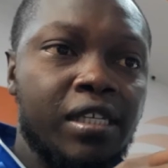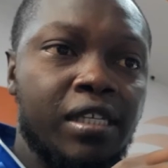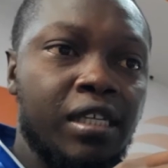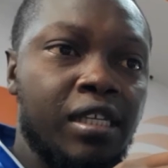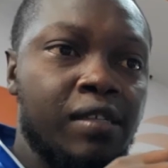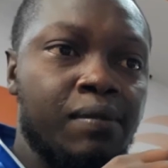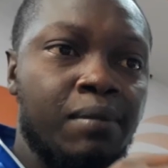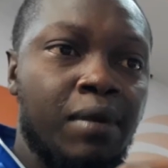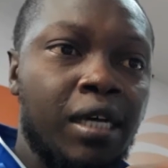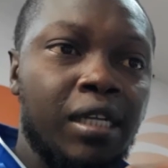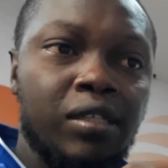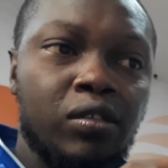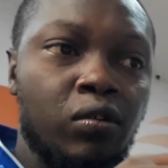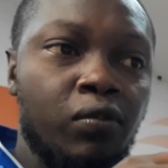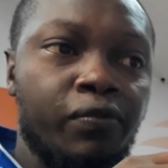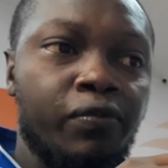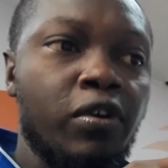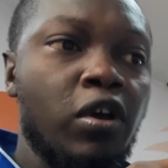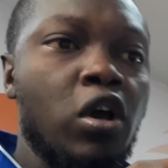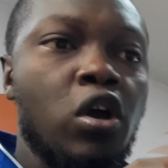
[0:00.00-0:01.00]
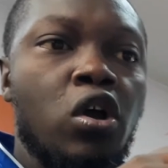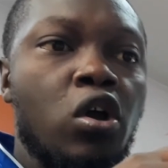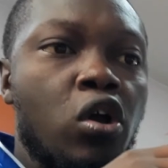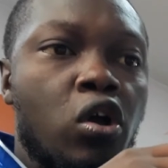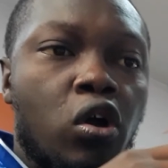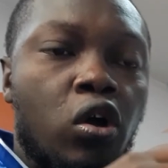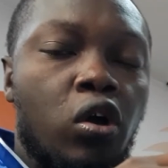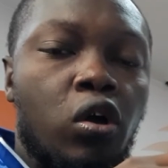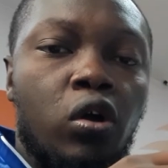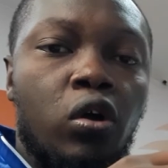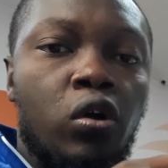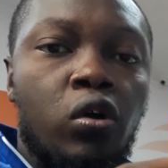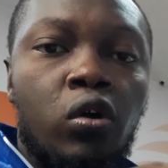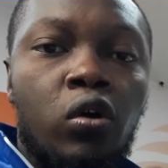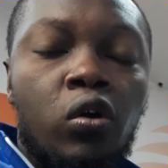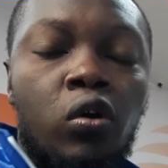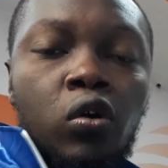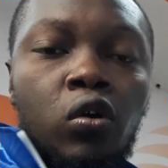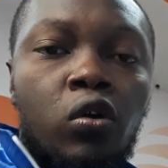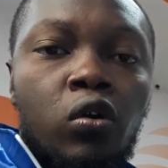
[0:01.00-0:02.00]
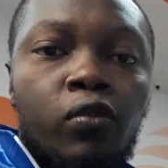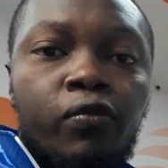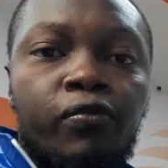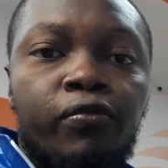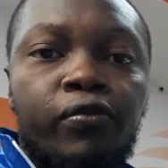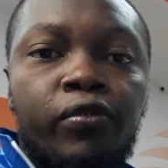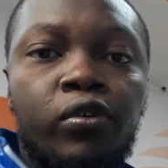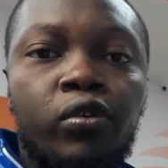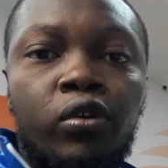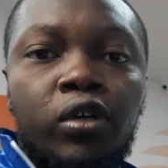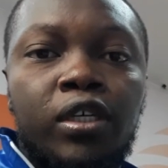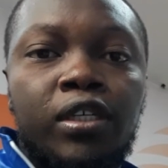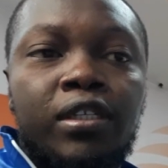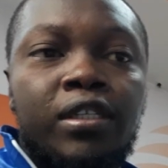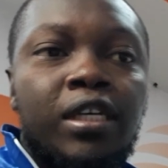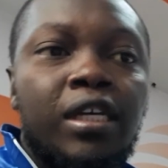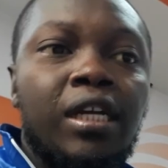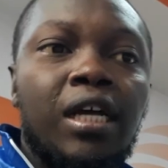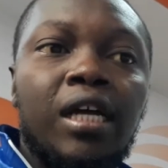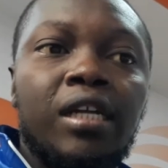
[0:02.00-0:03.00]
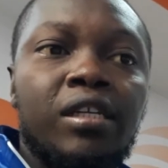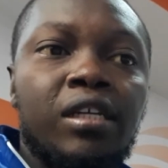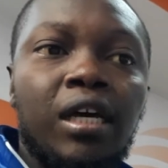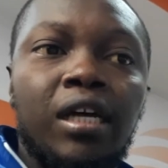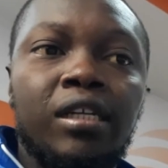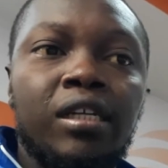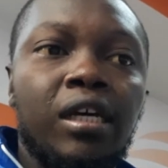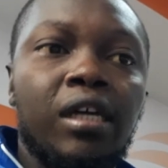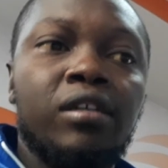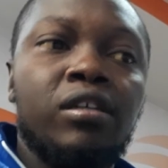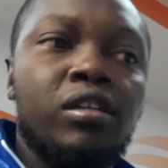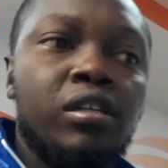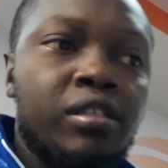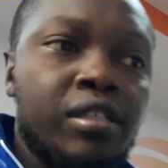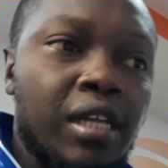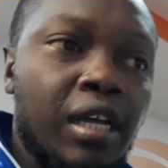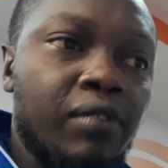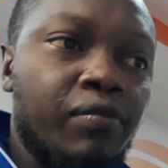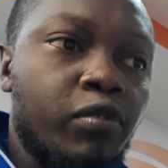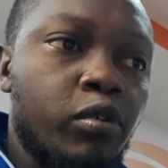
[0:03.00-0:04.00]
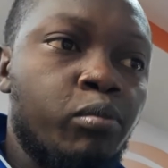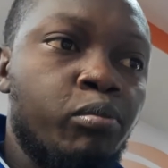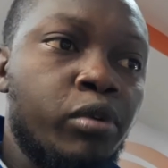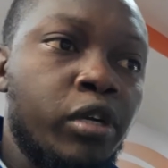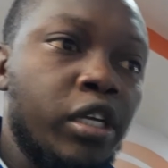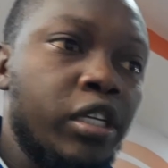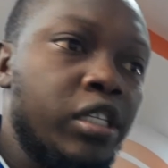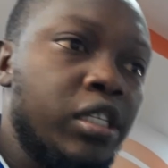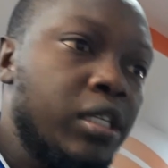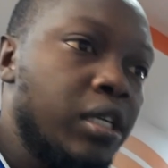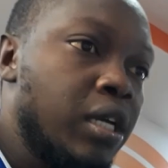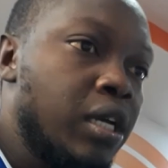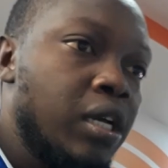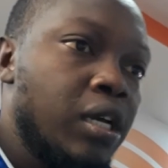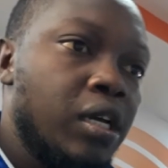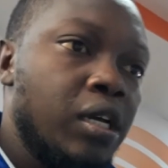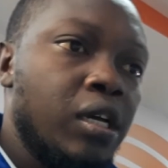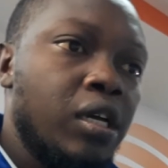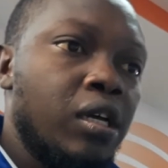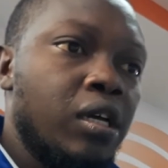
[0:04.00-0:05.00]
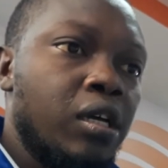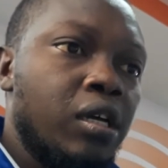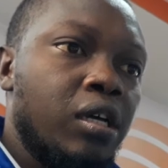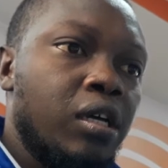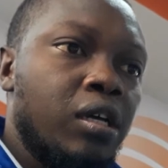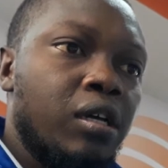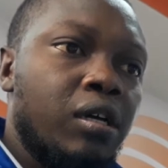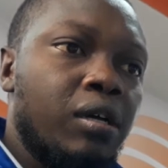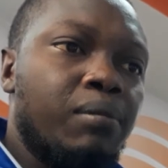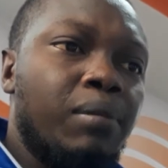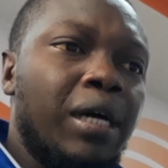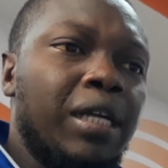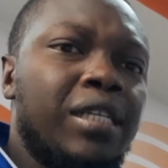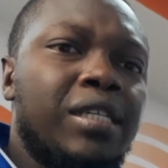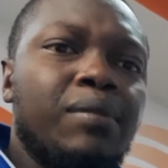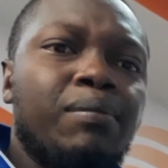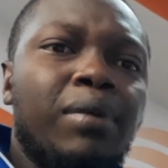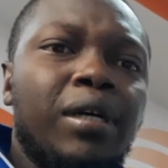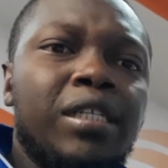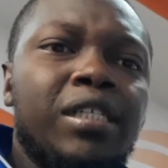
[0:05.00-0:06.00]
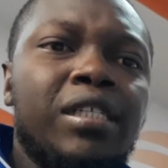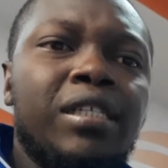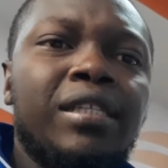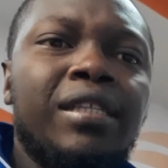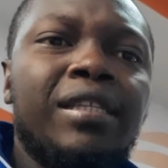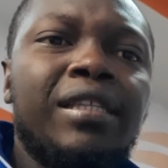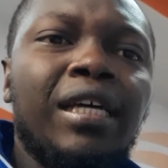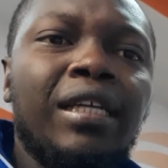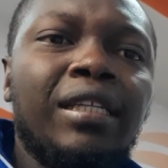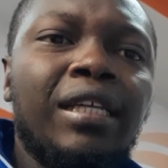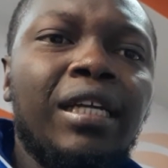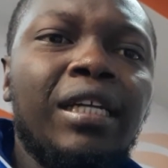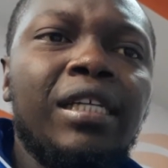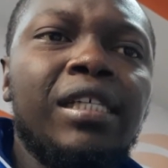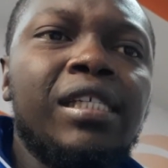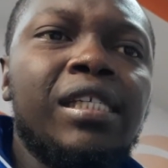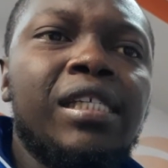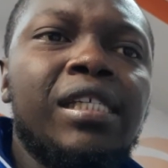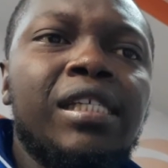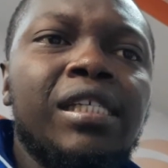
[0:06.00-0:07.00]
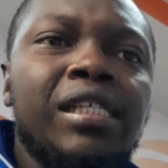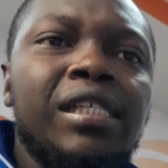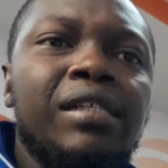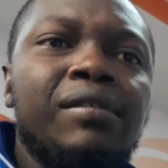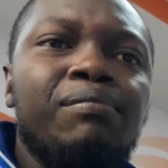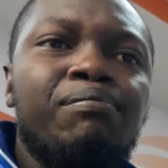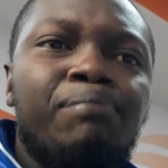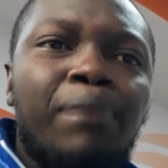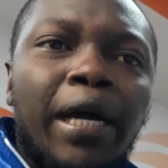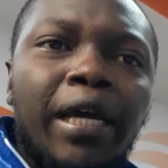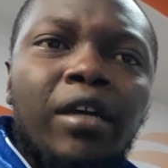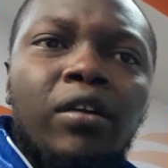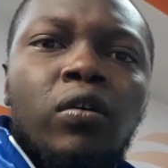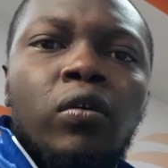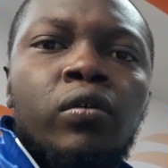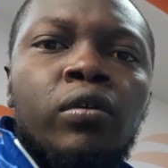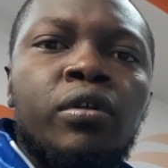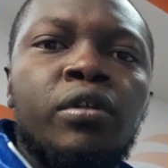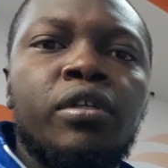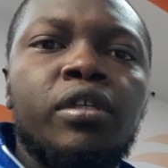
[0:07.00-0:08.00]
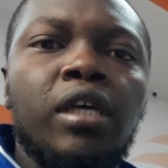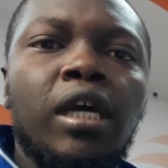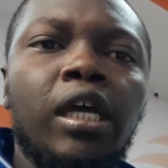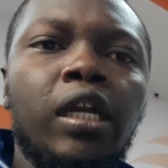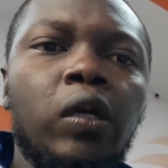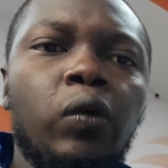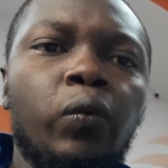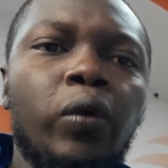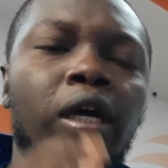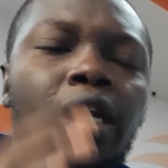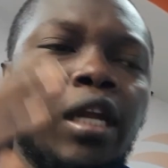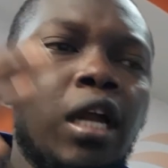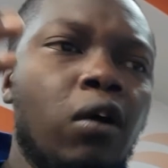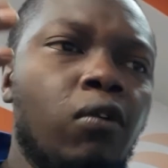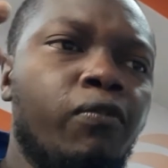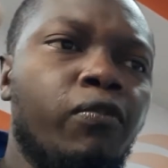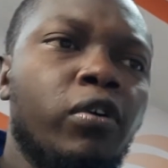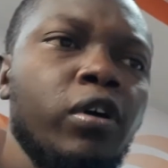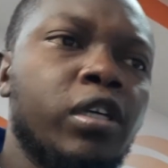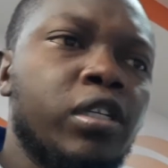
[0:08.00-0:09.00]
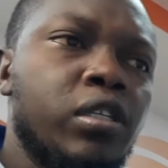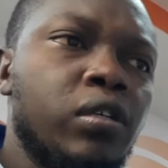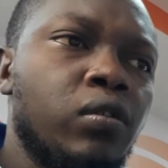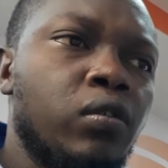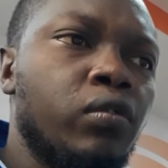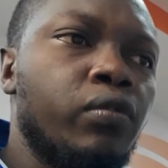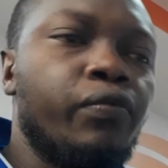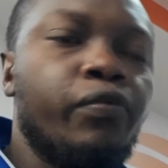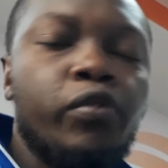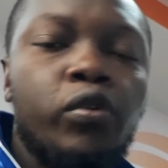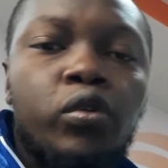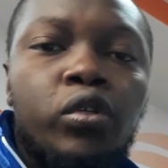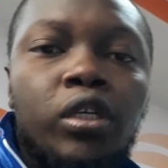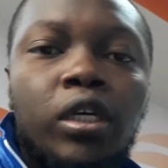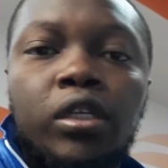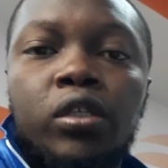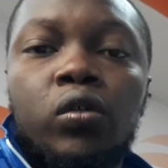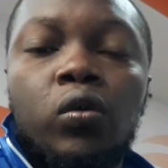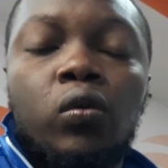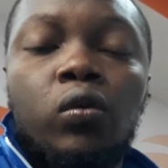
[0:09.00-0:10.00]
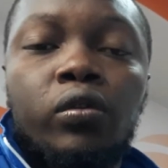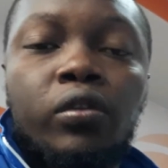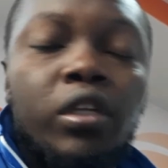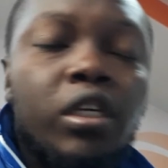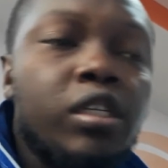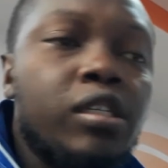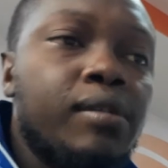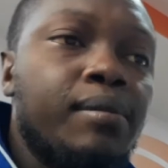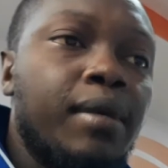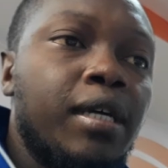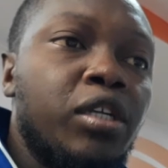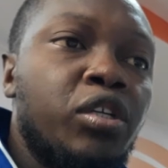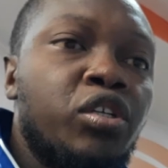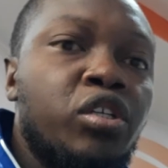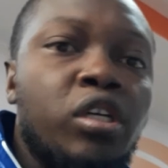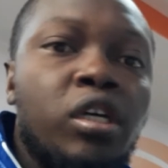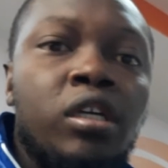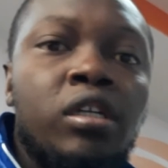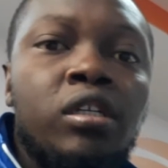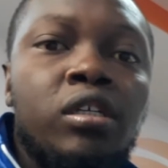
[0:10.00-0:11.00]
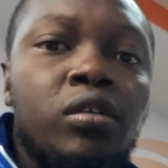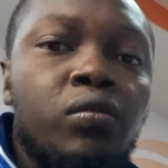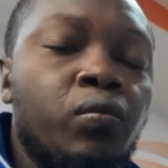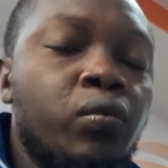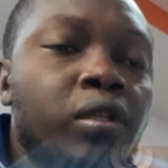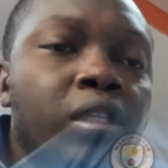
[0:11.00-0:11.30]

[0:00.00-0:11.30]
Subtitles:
6 months of his tenure at Stamford Bridge, but that is bygones, and we are now focusing on the future. So things might change with